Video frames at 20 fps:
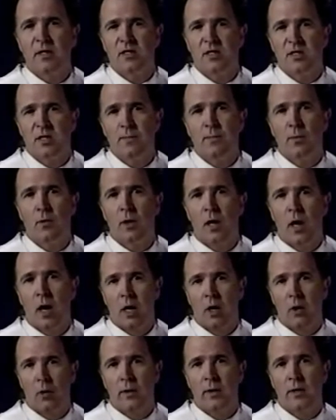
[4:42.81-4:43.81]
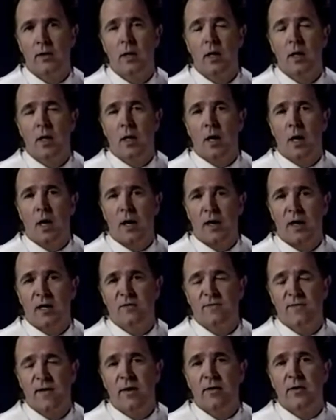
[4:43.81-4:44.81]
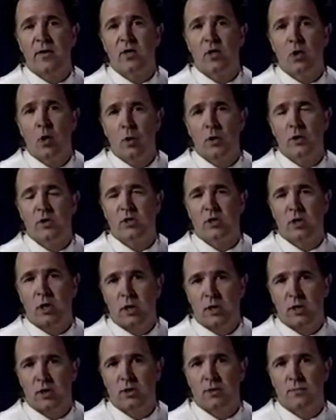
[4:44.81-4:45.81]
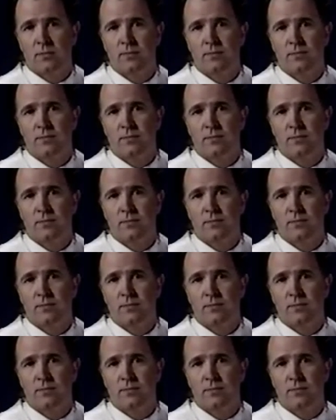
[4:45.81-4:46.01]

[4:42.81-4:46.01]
a simple colloid as found in cornstarch.